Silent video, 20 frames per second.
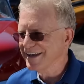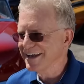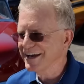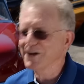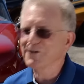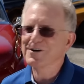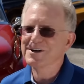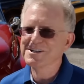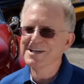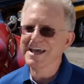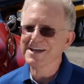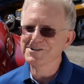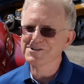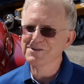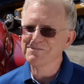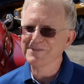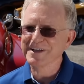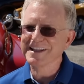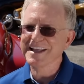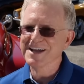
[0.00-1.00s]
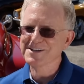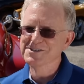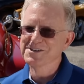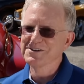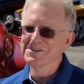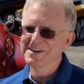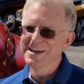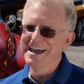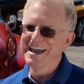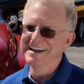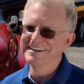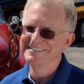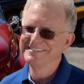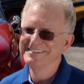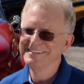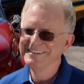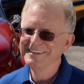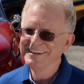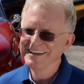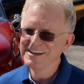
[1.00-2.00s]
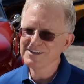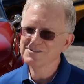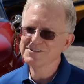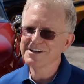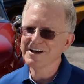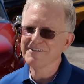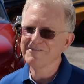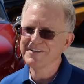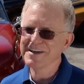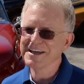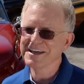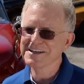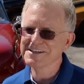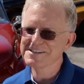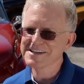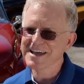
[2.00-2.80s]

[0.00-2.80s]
It irritates him, but that's okay. He's tough. He can